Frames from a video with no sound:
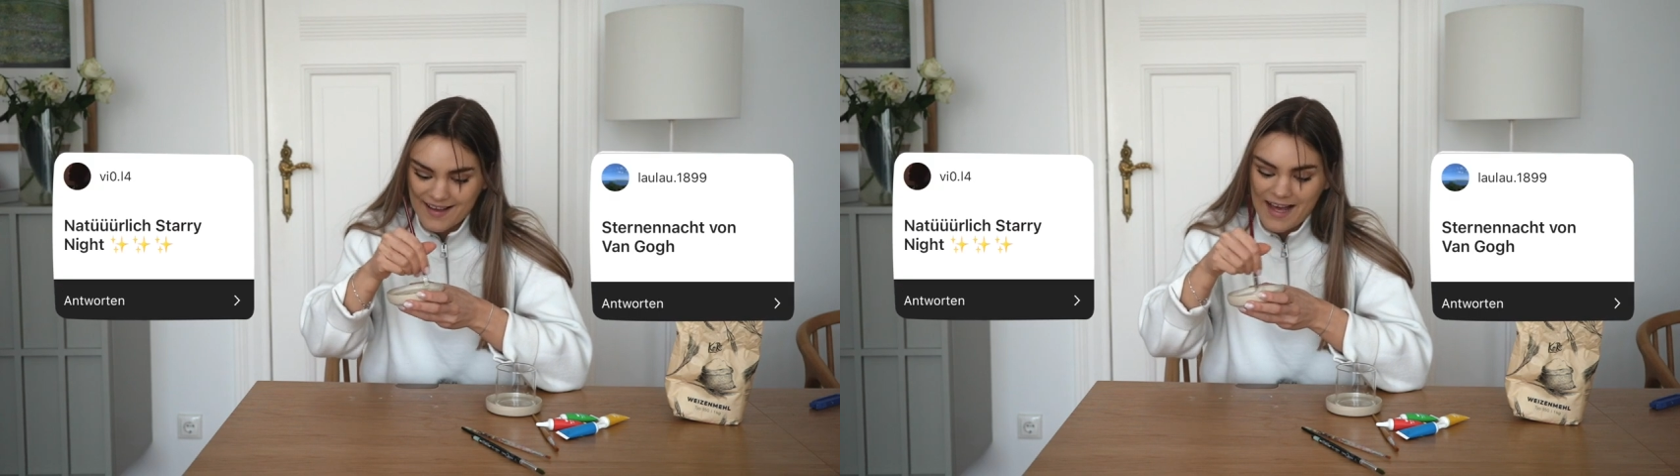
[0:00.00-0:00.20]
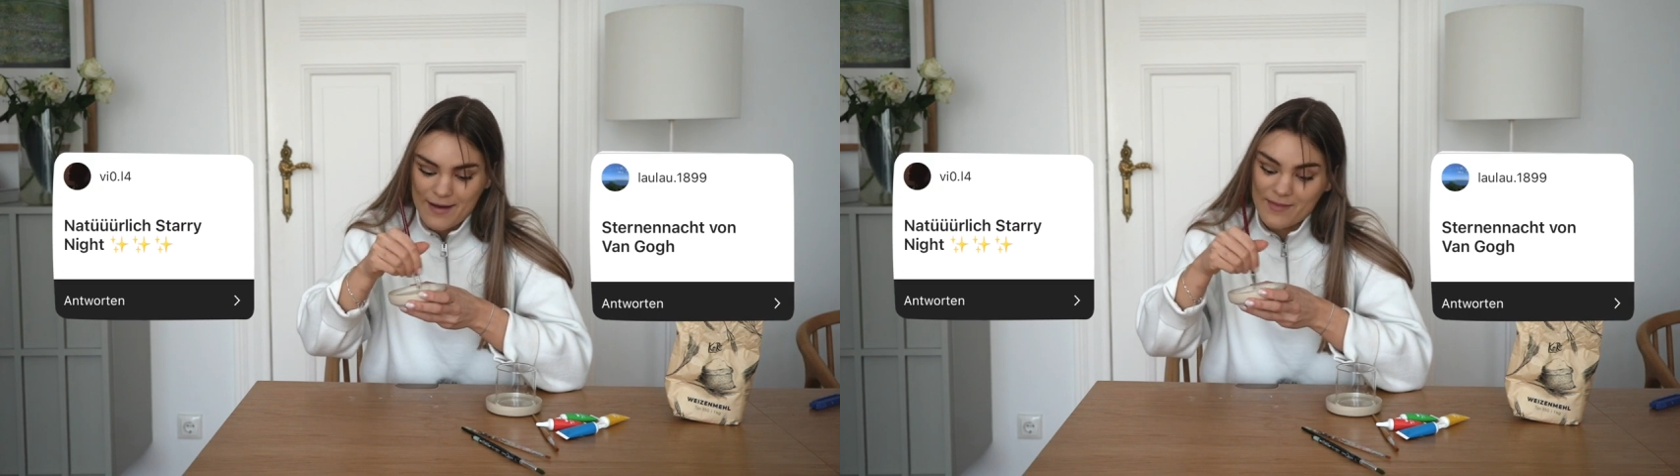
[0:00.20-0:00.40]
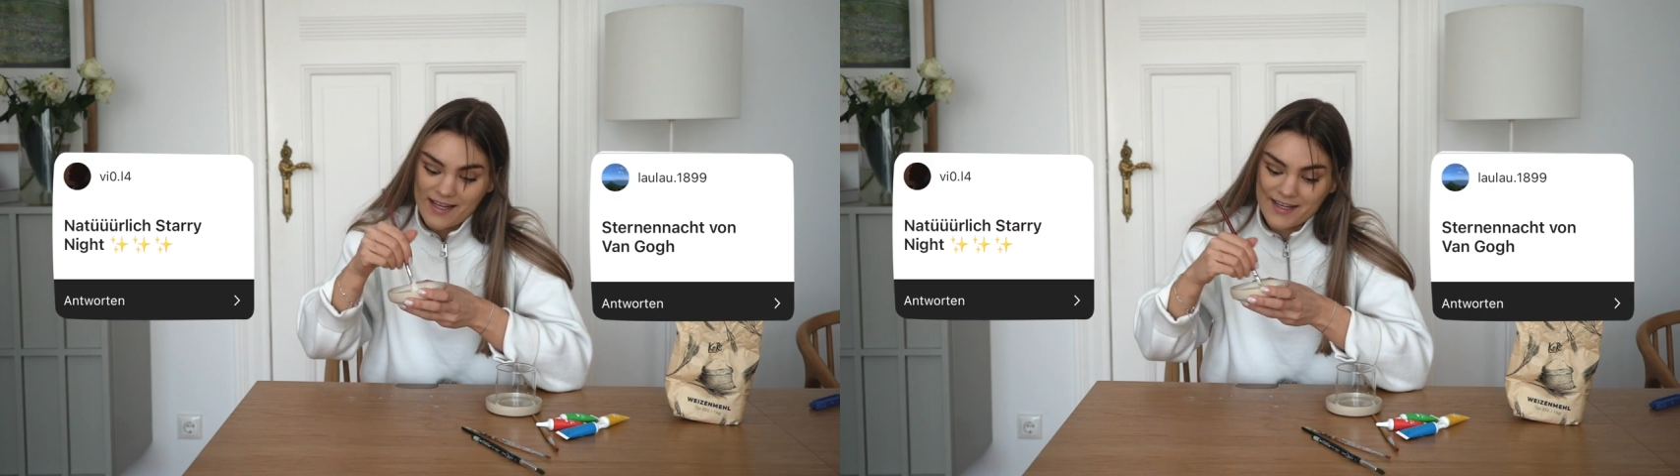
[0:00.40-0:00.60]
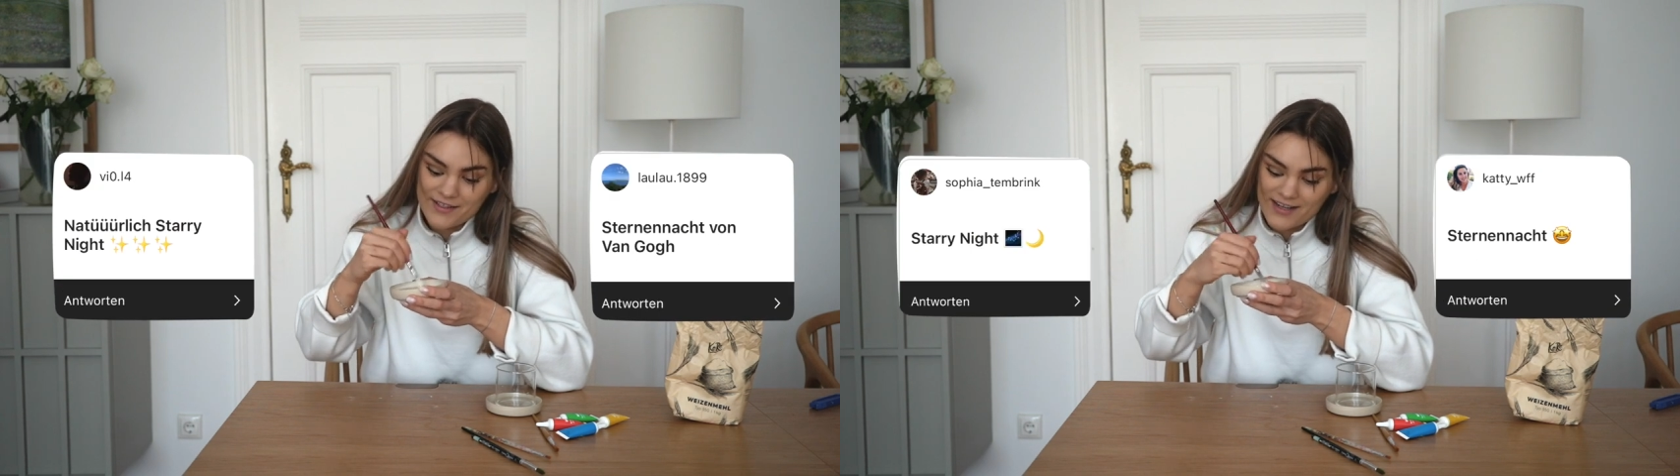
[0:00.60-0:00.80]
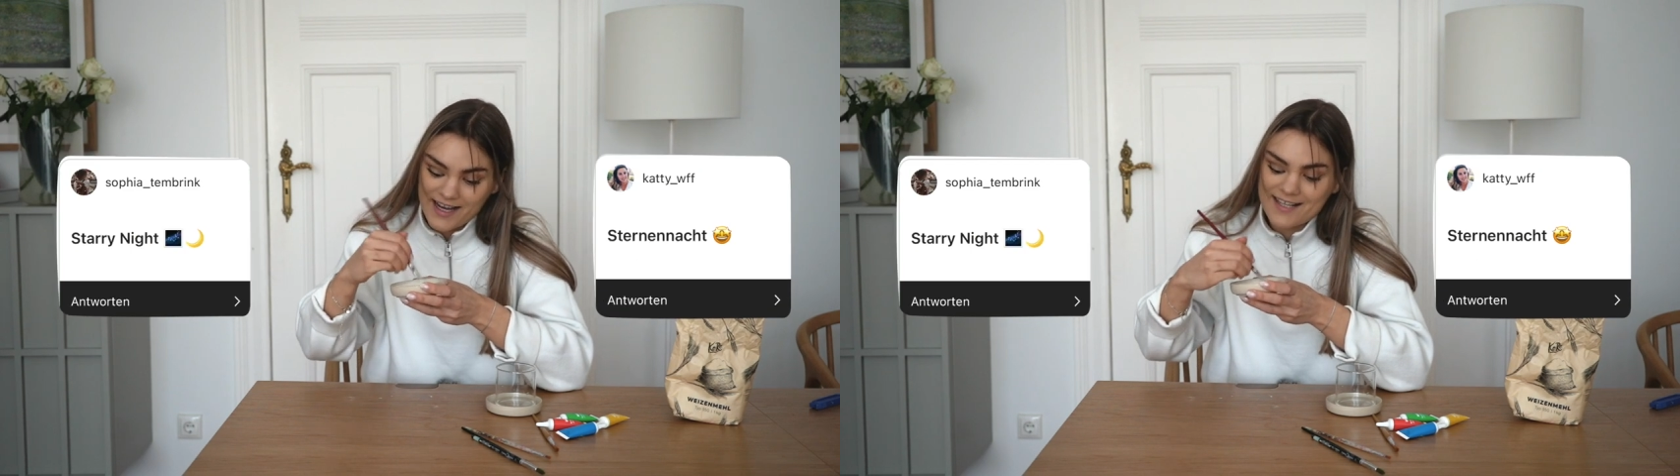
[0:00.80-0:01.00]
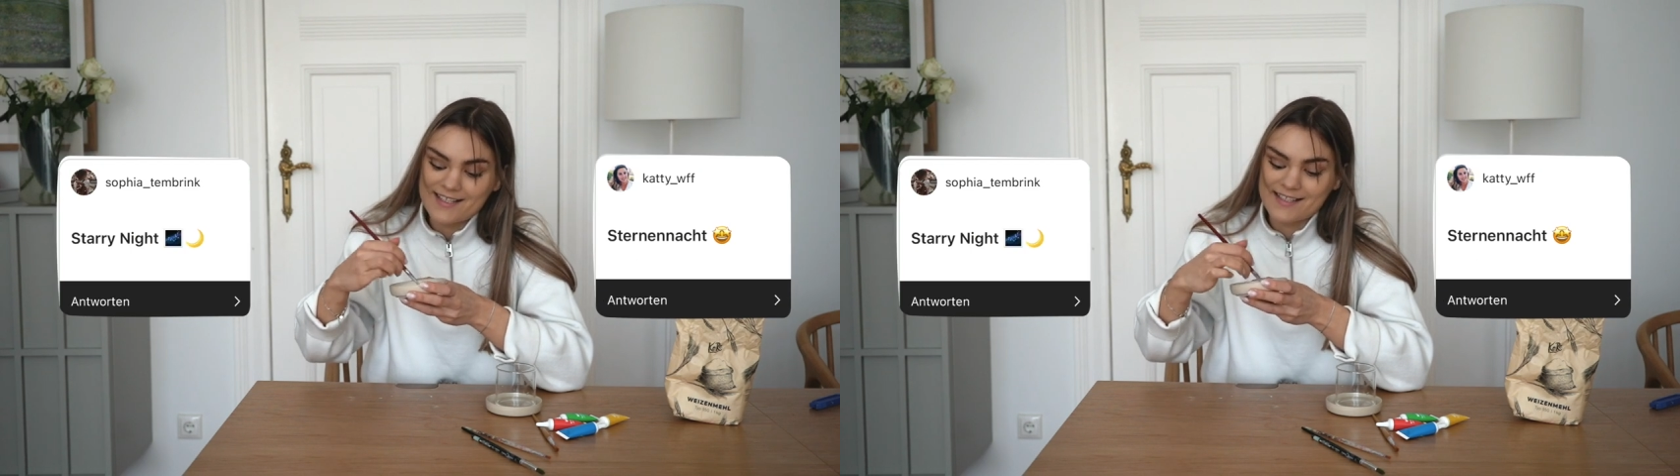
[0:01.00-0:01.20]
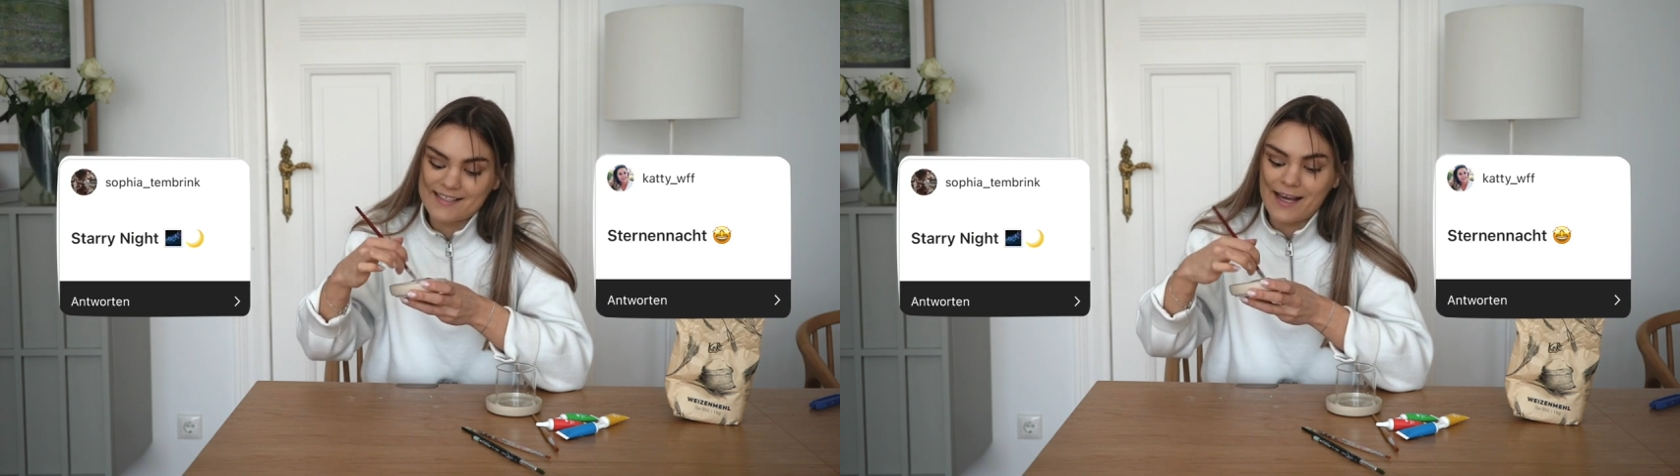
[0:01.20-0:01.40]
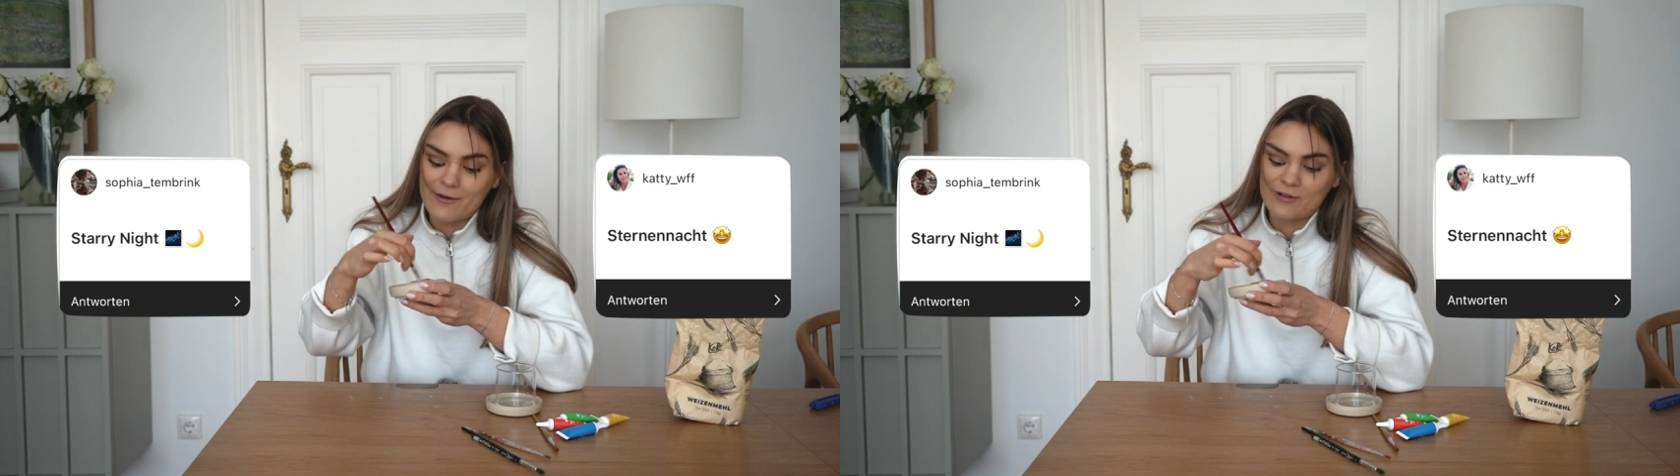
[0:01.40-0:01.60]
I'm letting you guys
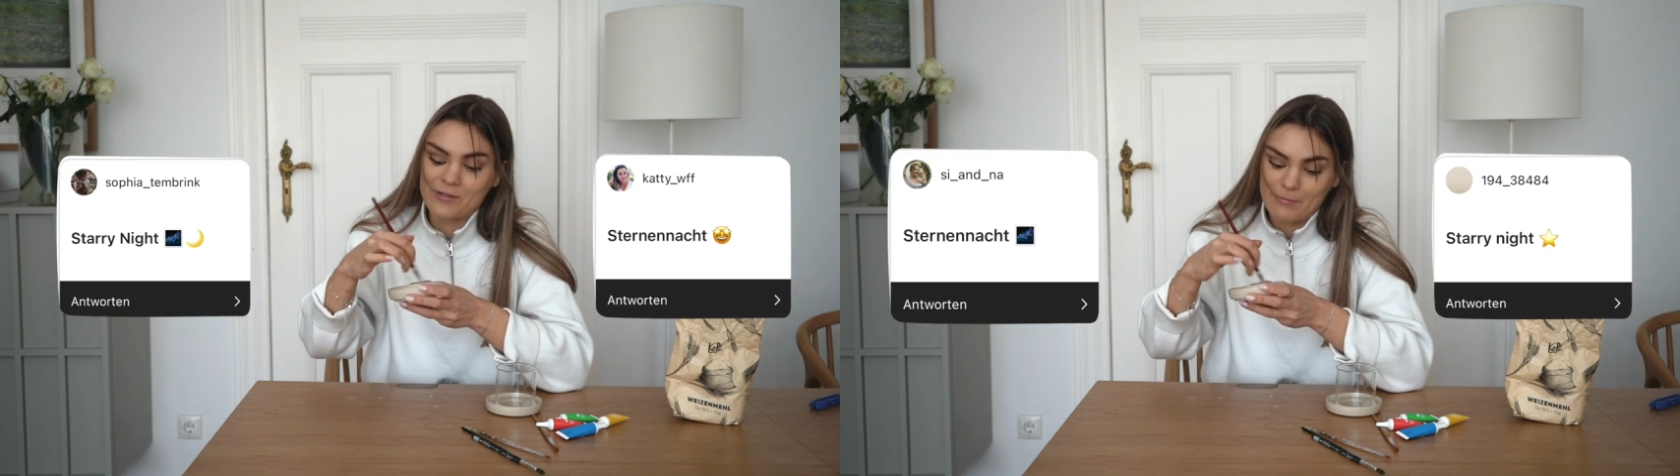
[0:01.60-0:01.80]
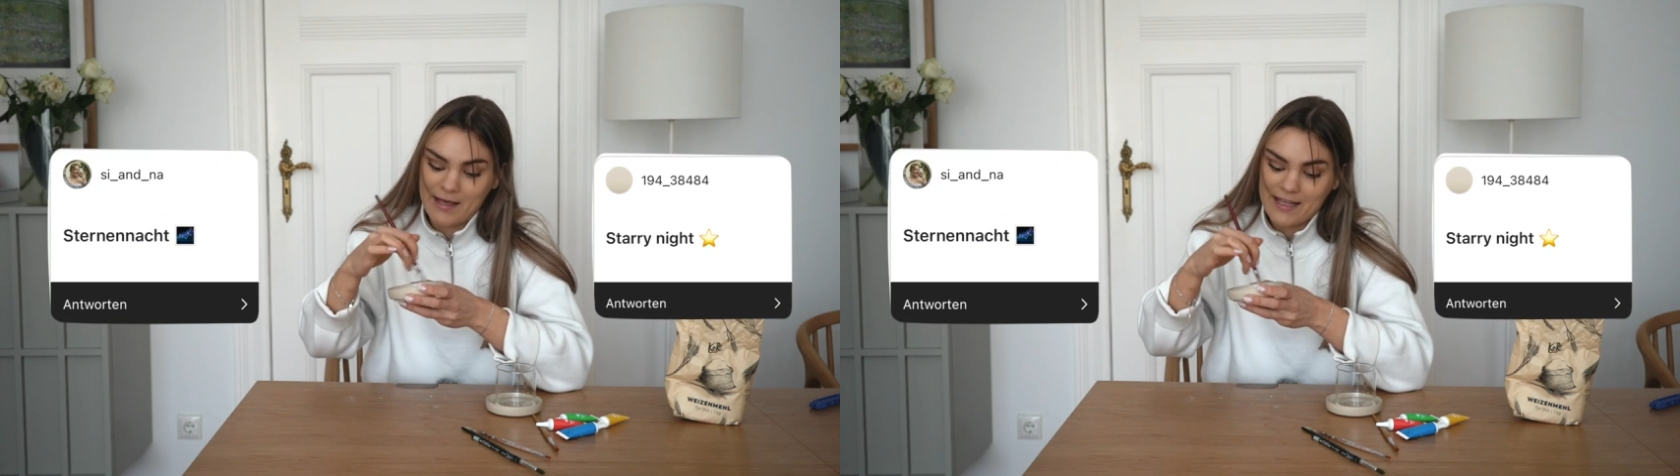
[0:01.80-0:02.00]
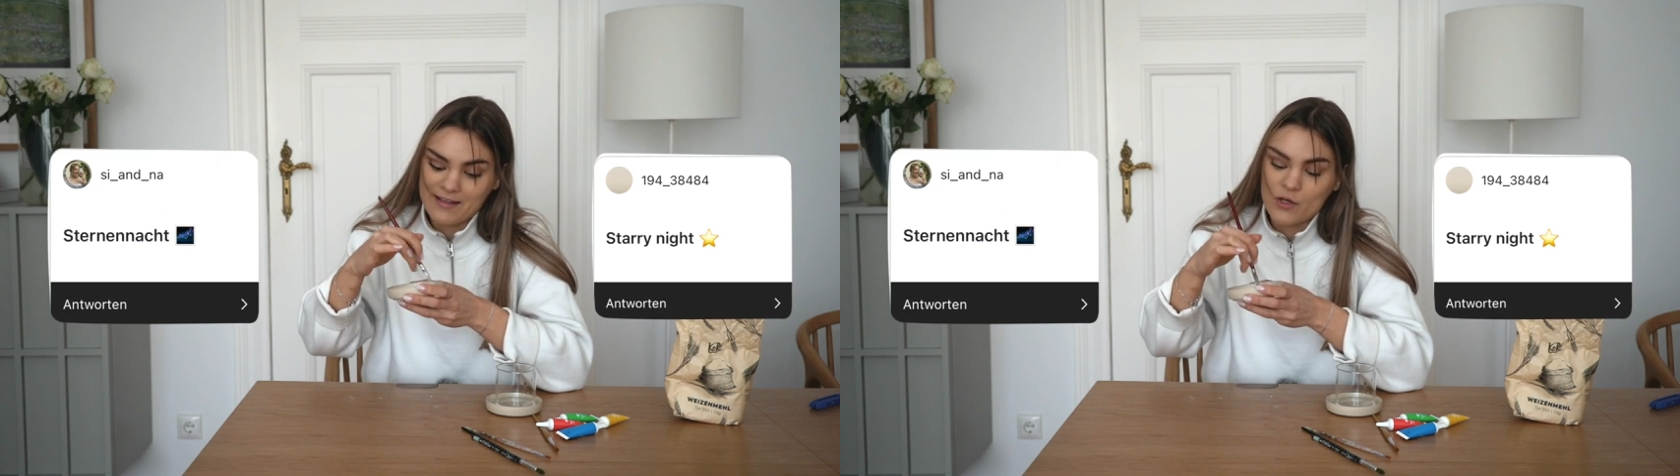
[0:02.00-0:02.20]
decide what to paint,